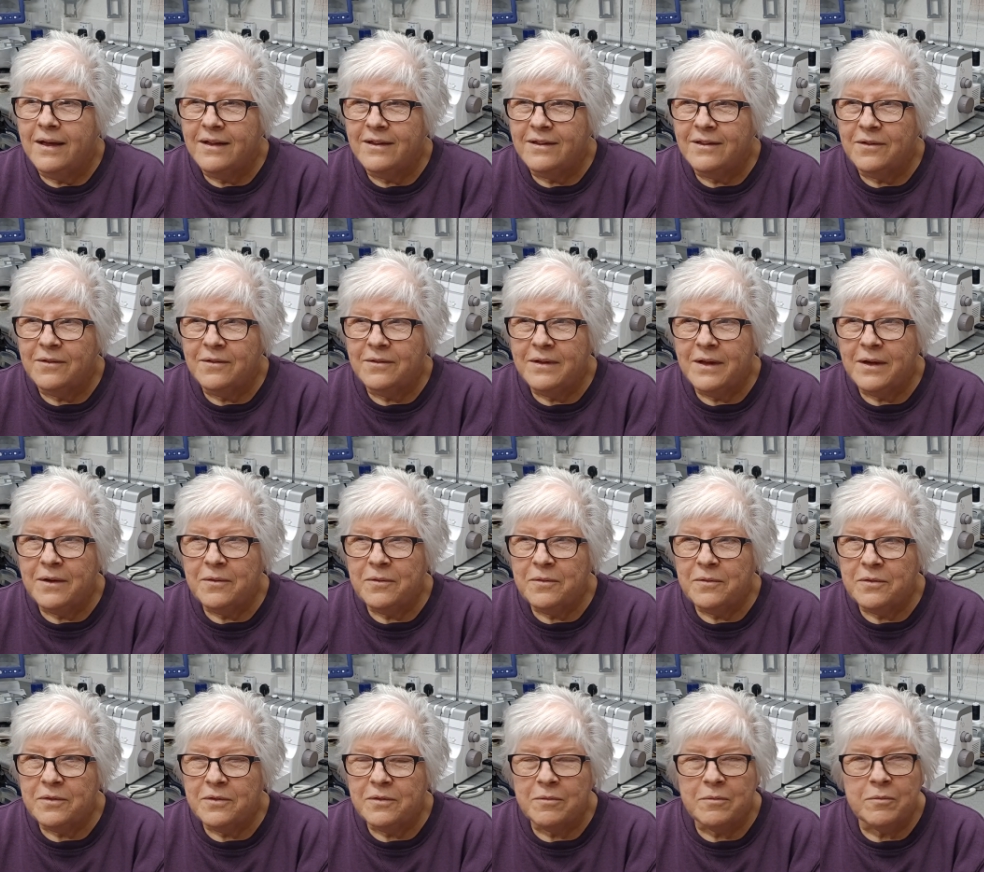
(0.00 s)
So
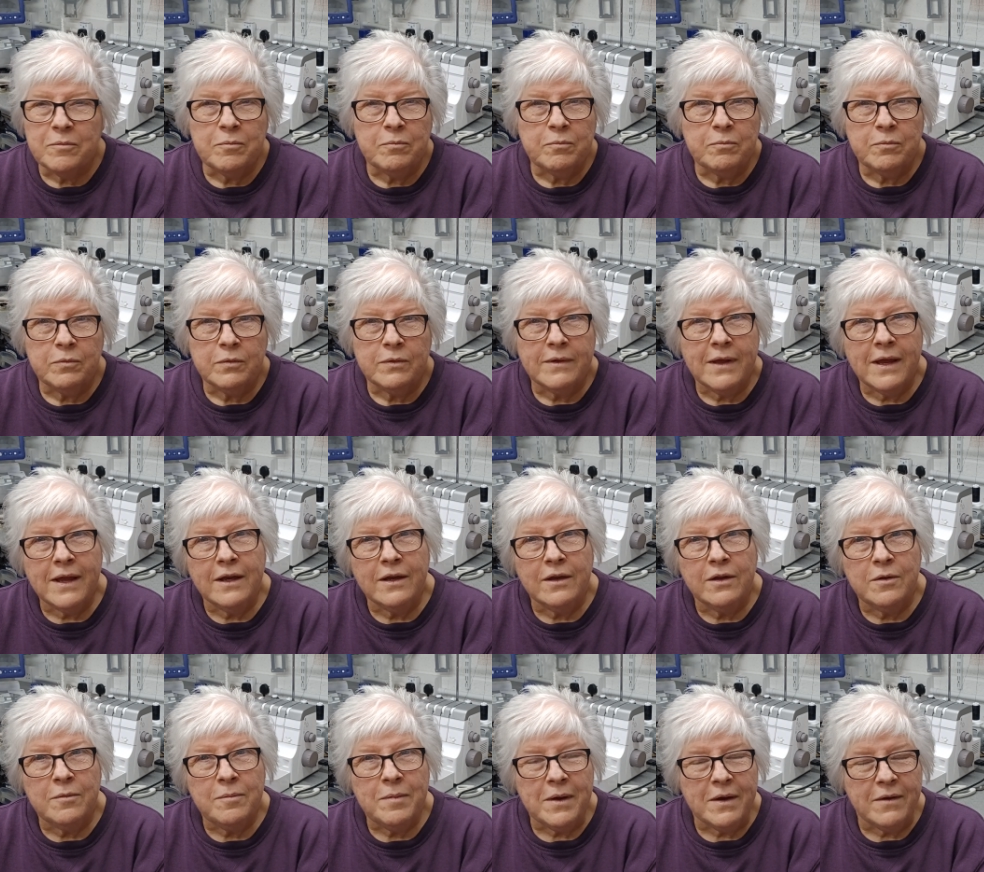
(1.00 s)
Adele's
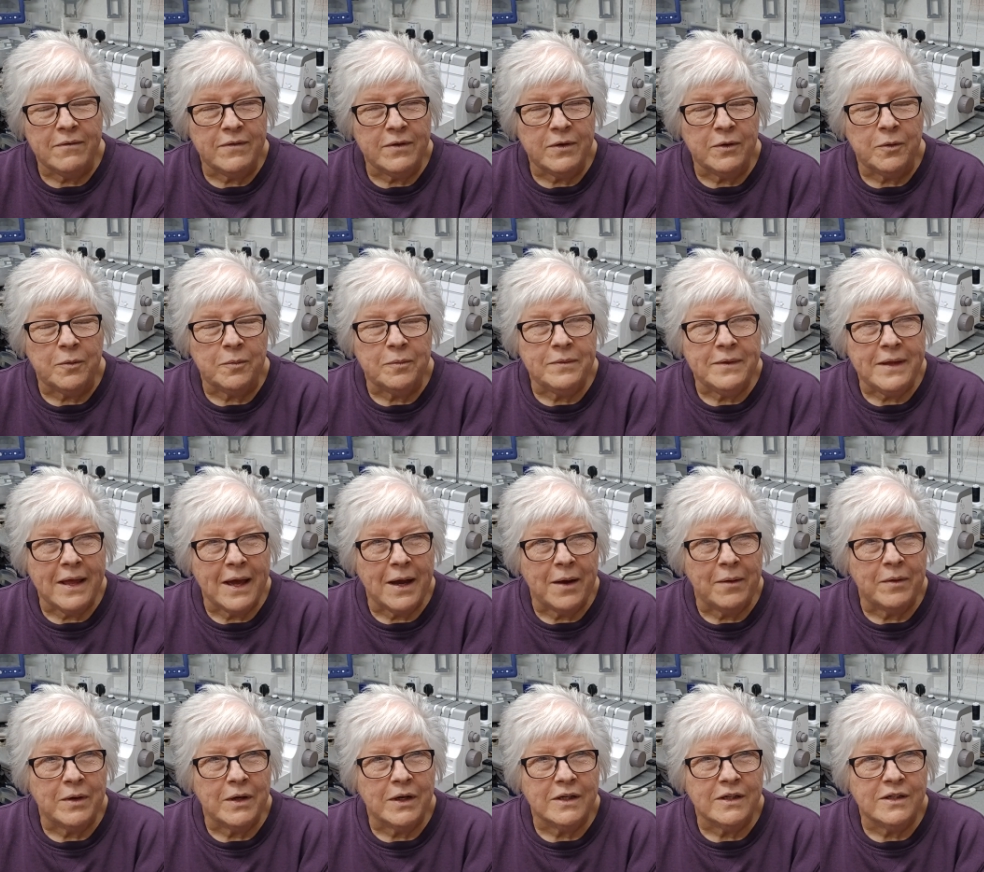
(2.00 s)
taken a bit of it up
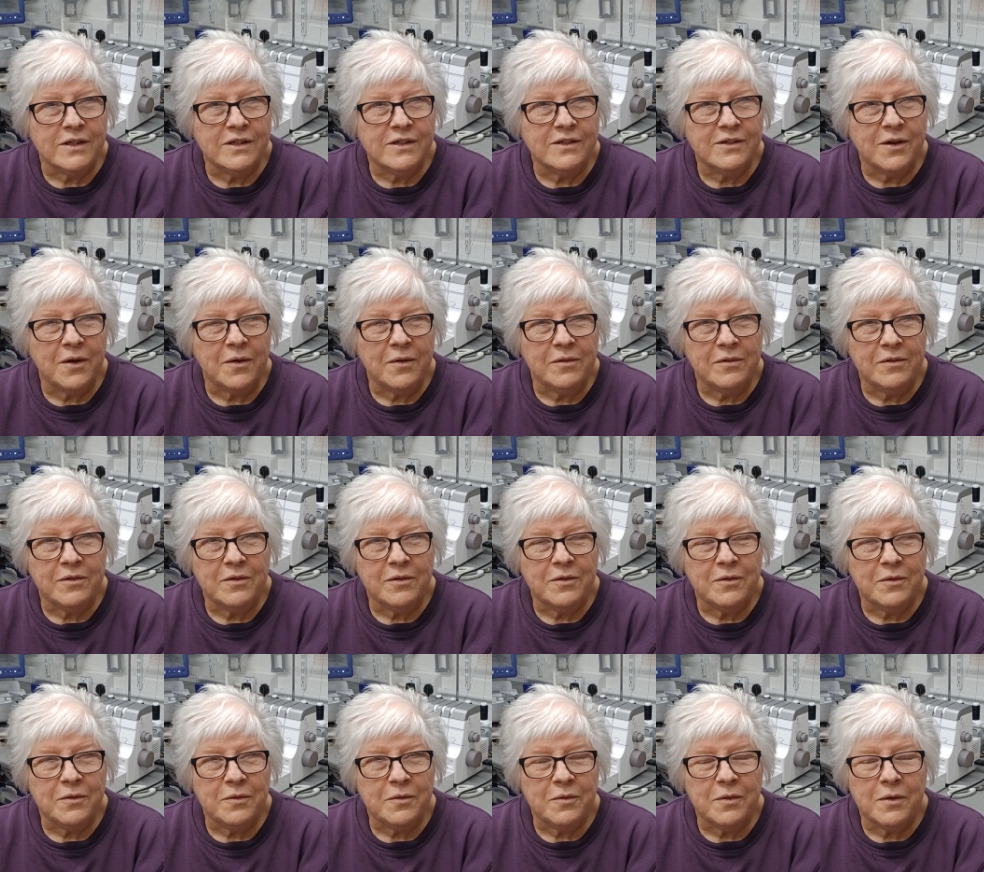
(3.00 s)
now and she's going
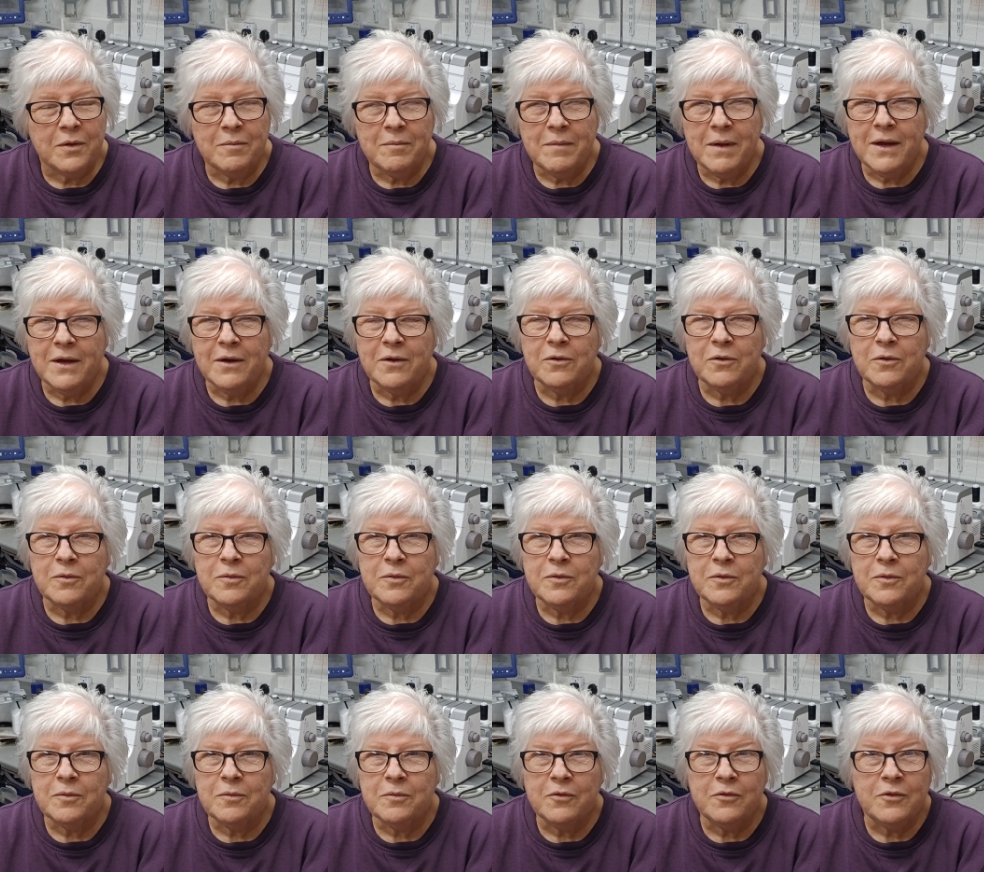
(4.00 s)
to make her up
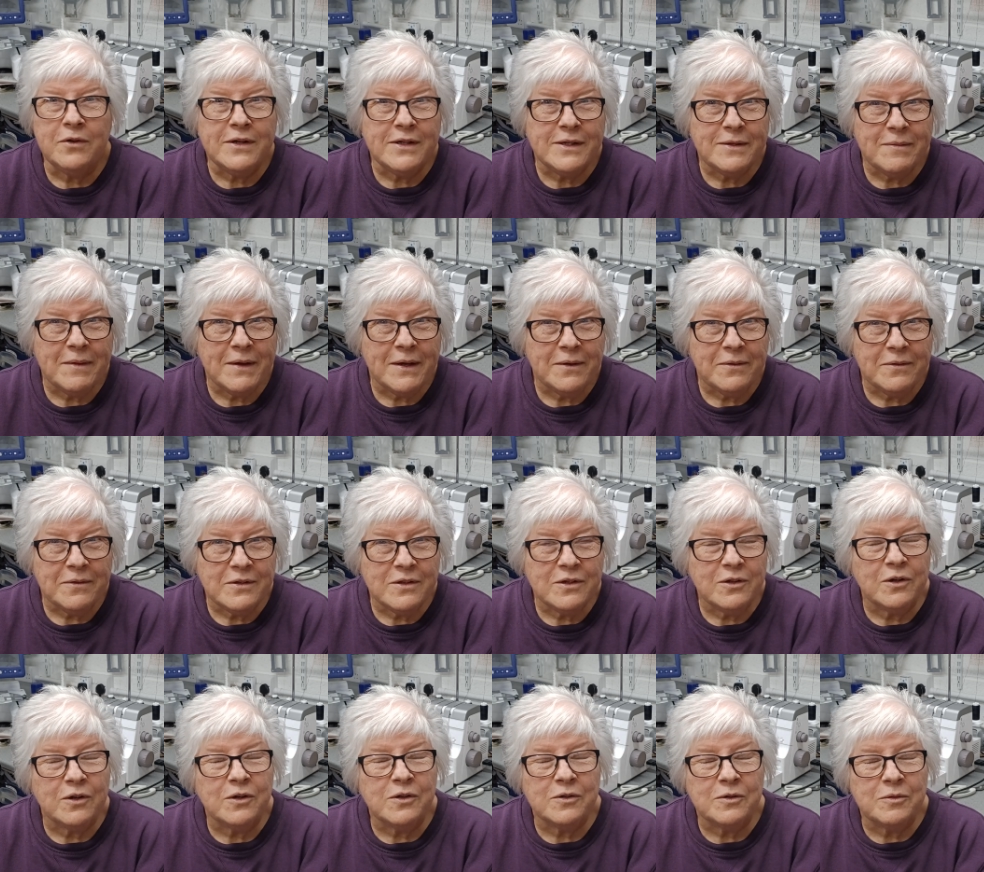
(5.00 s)
some freezer meals. She's
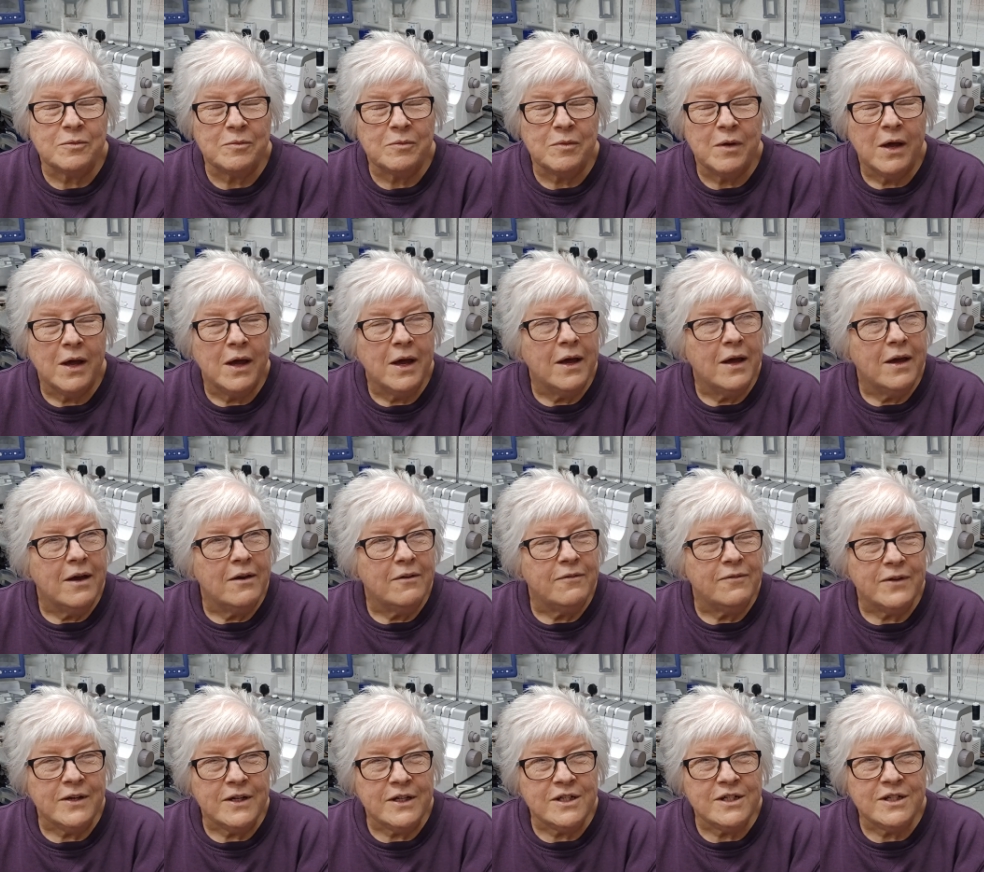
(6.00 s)
got some
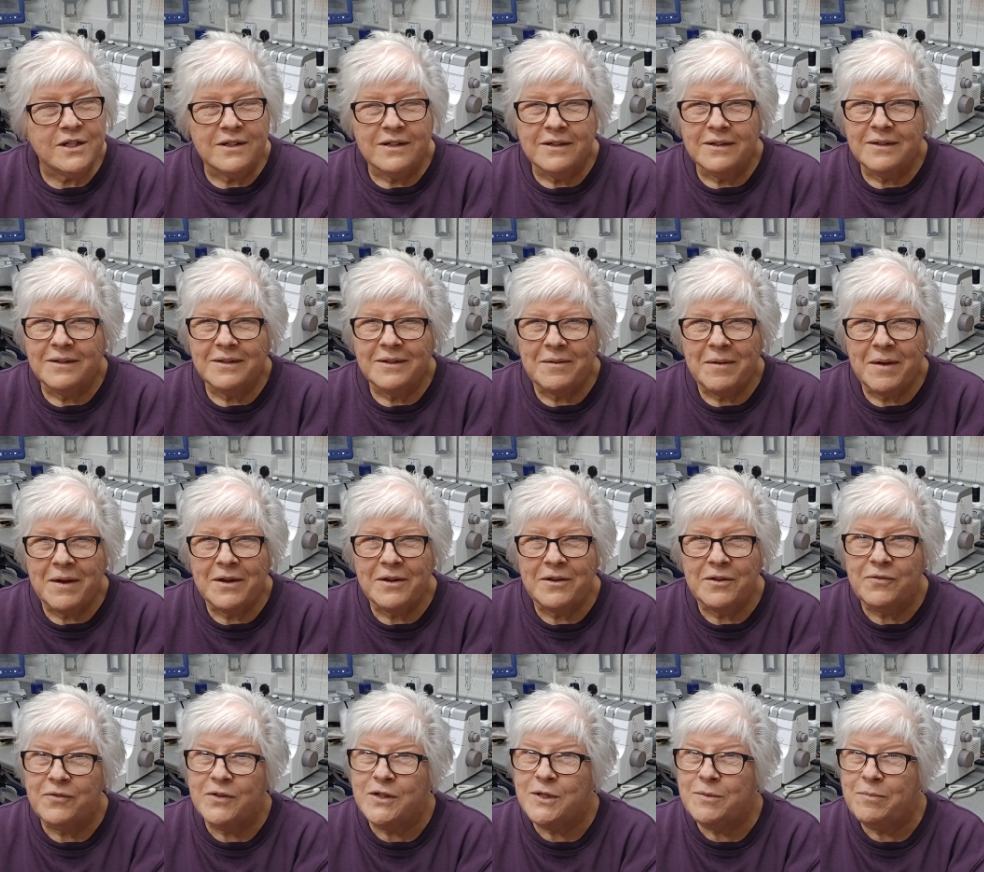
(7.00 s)
fish, like a
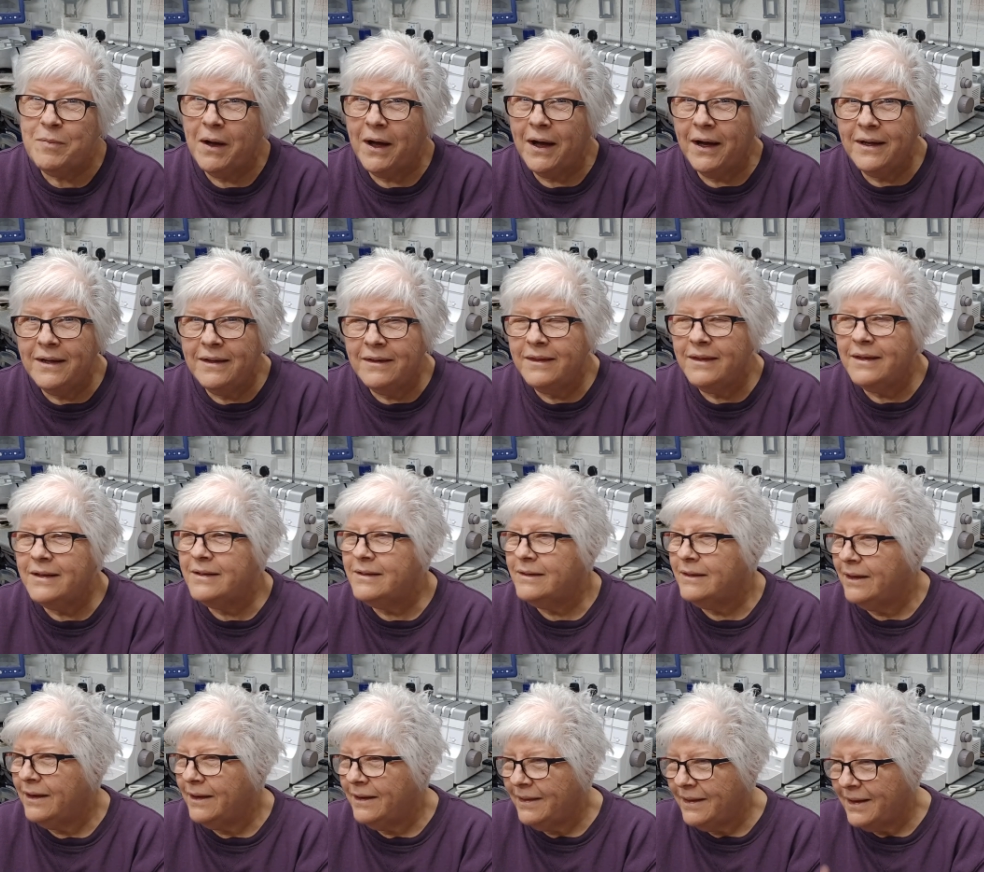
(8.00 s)
fish pie and things
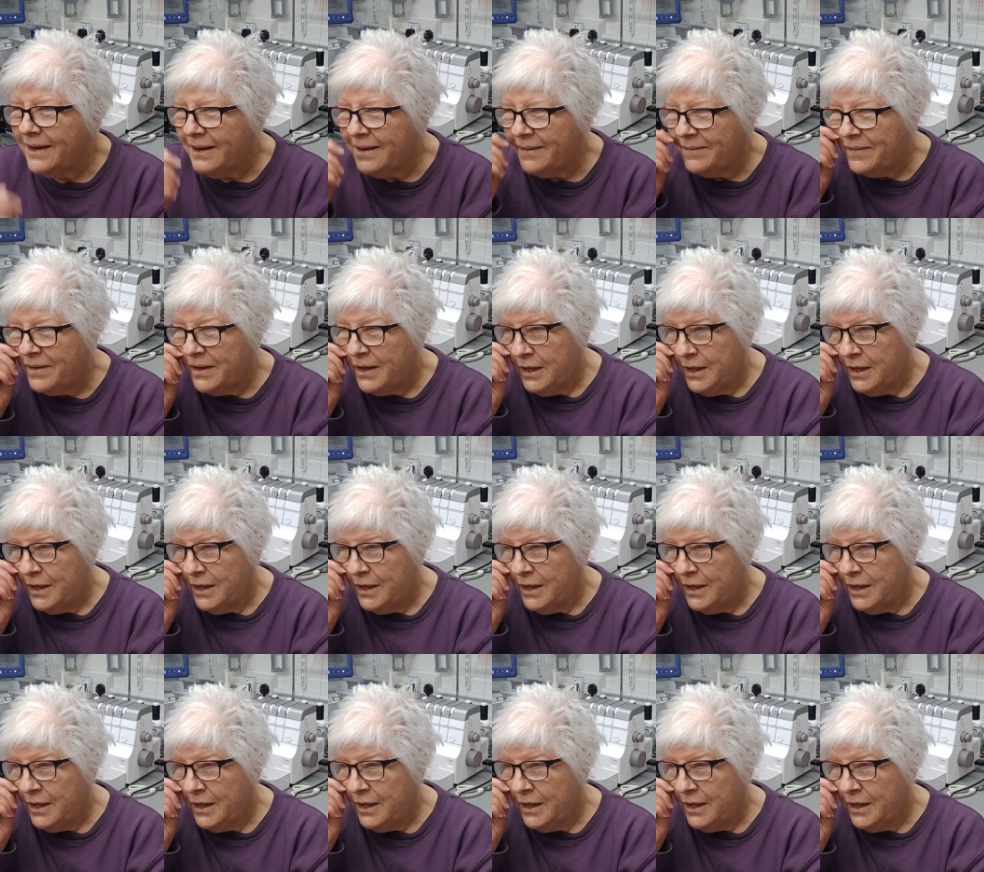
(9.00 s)
like that.